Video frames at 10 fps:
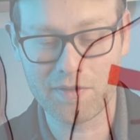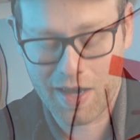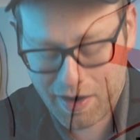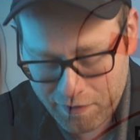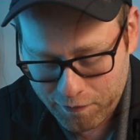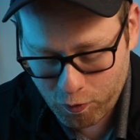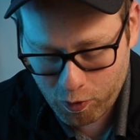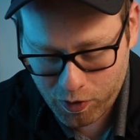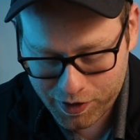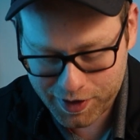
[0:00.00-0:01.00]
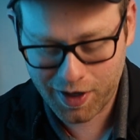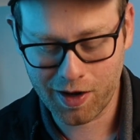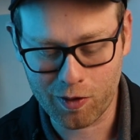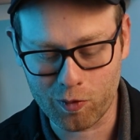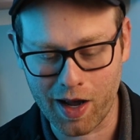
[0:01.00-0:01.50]
of that forward
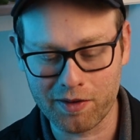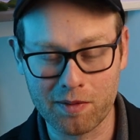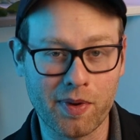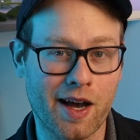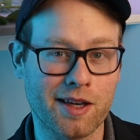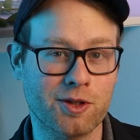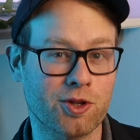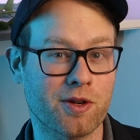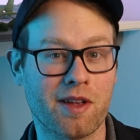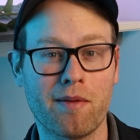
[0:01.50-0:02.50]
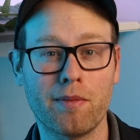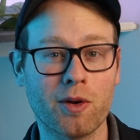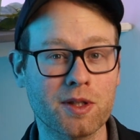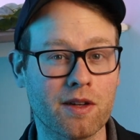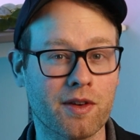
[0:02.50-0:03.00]
rounded posture that
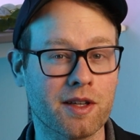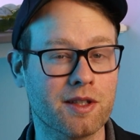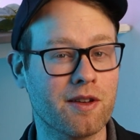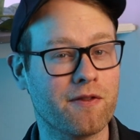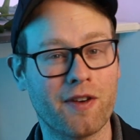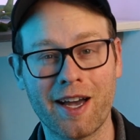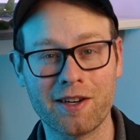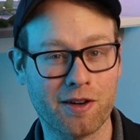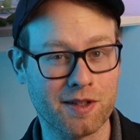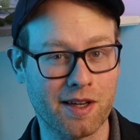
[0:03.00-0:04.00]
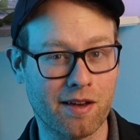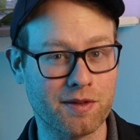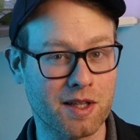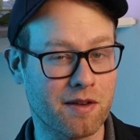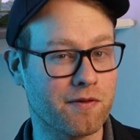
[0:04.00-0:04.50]
most of us find
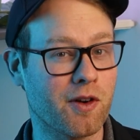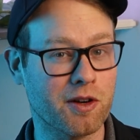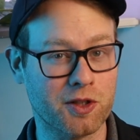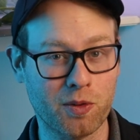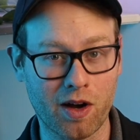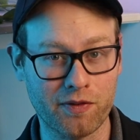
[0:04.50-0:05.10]
ourselves in far too